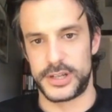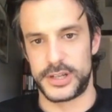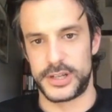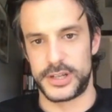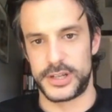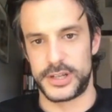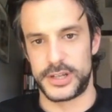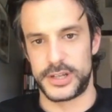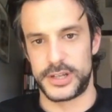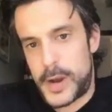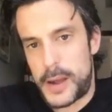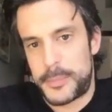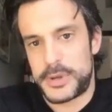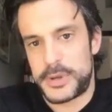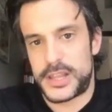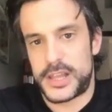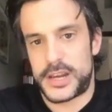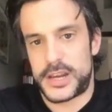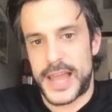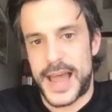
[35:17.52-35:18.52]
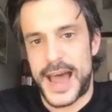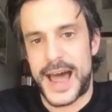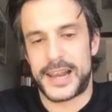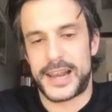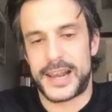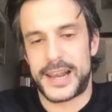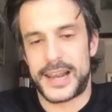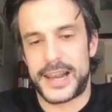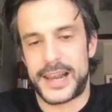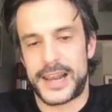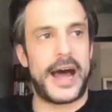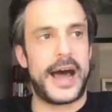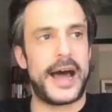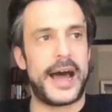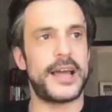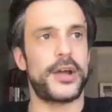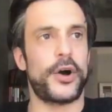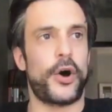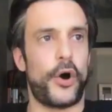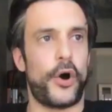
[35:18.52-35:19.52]
That's probably the reality.
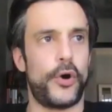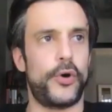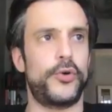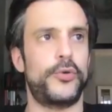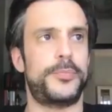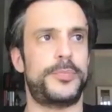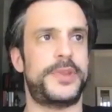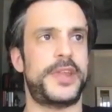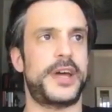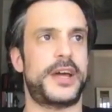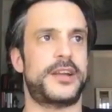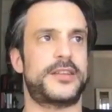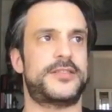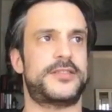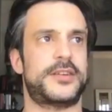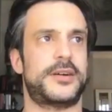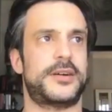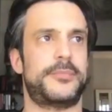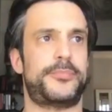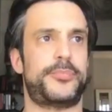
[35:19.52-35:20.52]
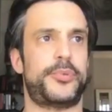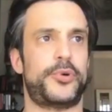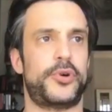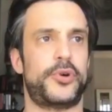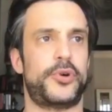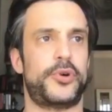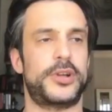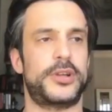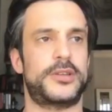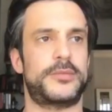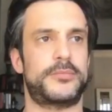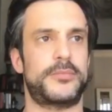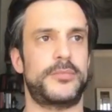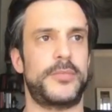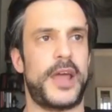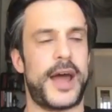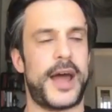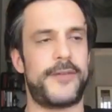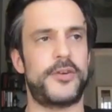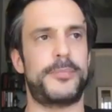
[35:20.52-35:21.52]
And I hope that at some point
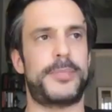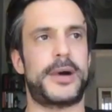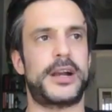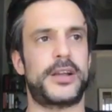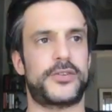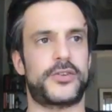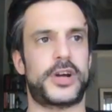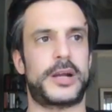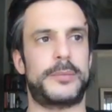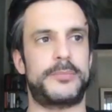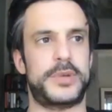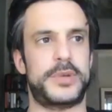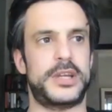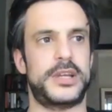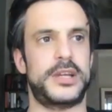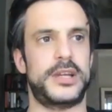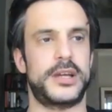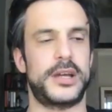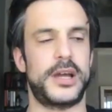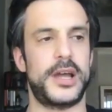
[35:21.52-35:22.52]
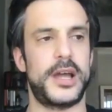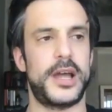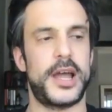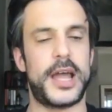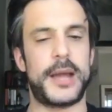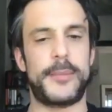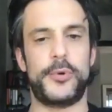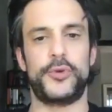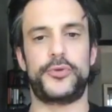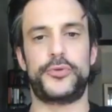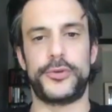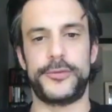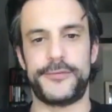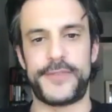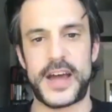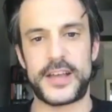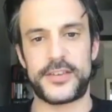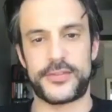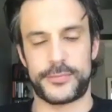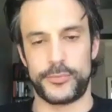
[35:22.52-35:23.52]
everybody's going to be able to
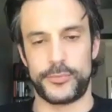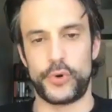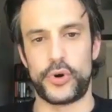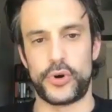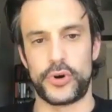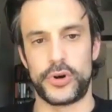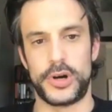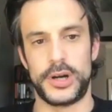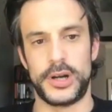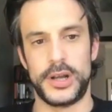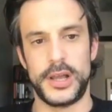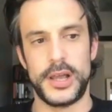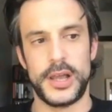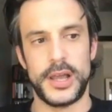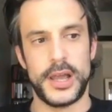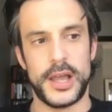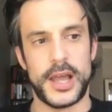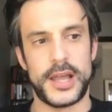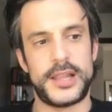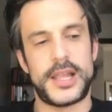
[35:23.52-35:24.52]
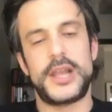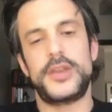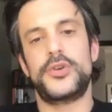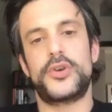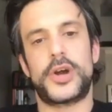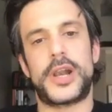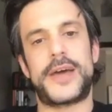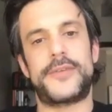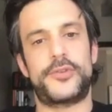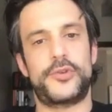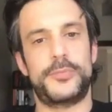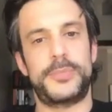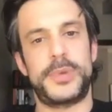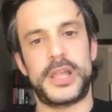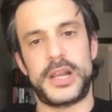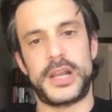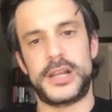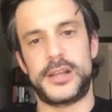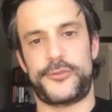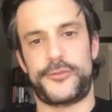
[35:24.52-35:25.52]
invest more. And then you're going to have to be
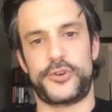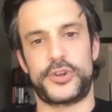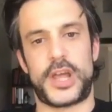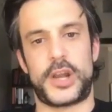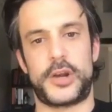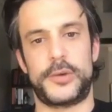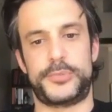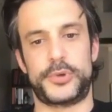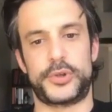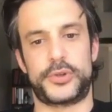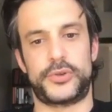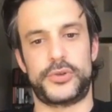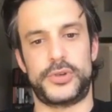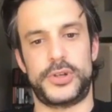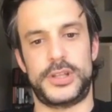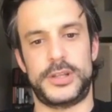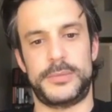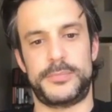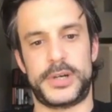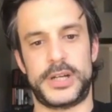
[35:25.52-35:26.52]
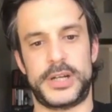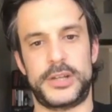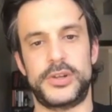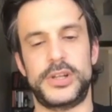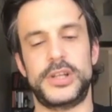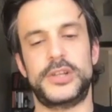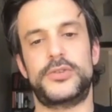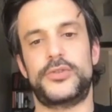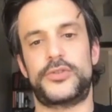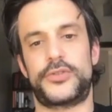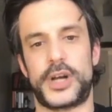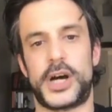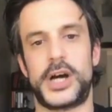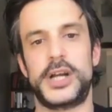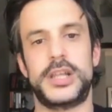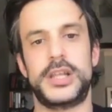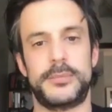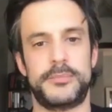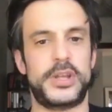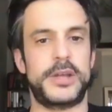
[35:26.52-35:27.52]
ready for that opportunity. But you need to
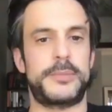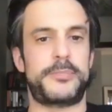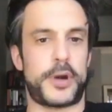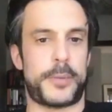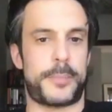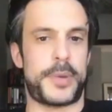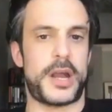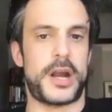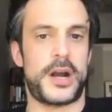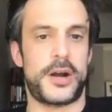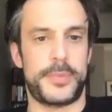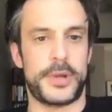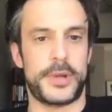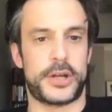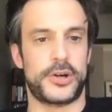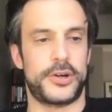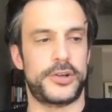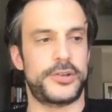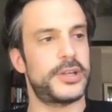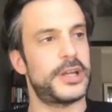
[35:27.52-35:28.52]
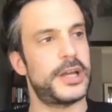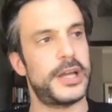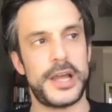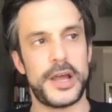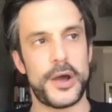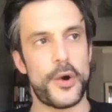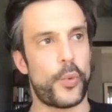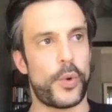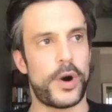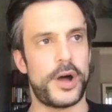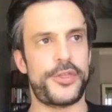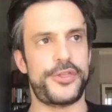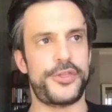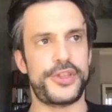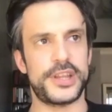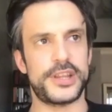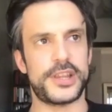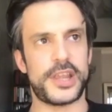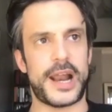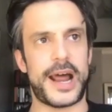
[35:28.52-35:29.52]
study and be prepared because one
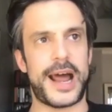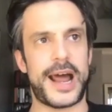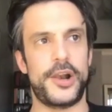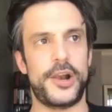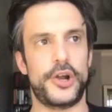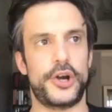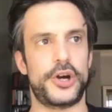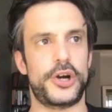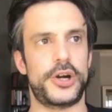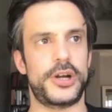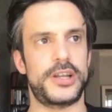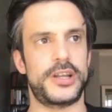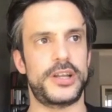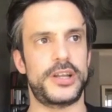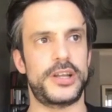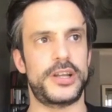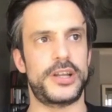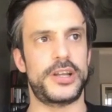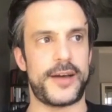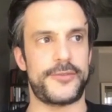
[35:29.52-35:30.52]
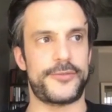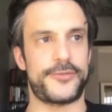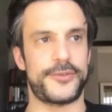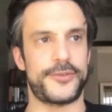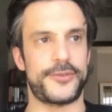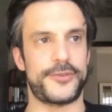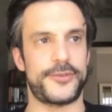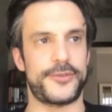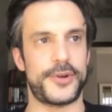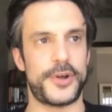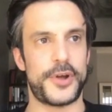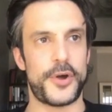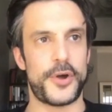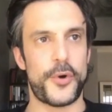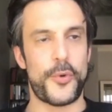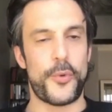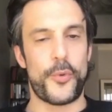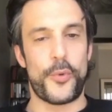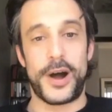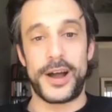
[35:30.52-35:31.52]
thing that I learned is that you're going to have
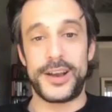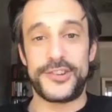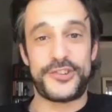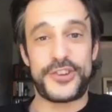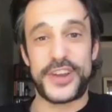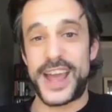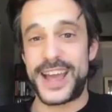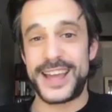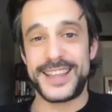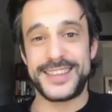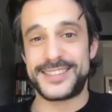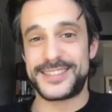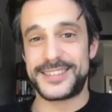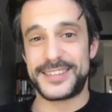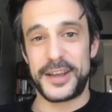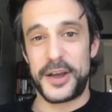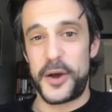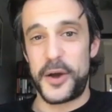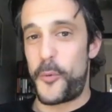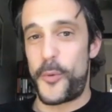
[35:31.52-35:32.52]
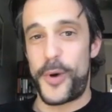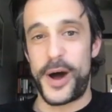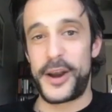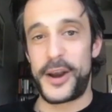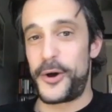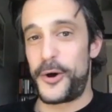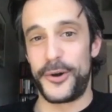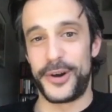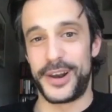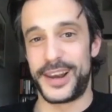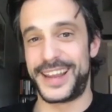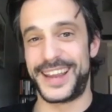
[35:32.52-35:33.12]
one chance and one only.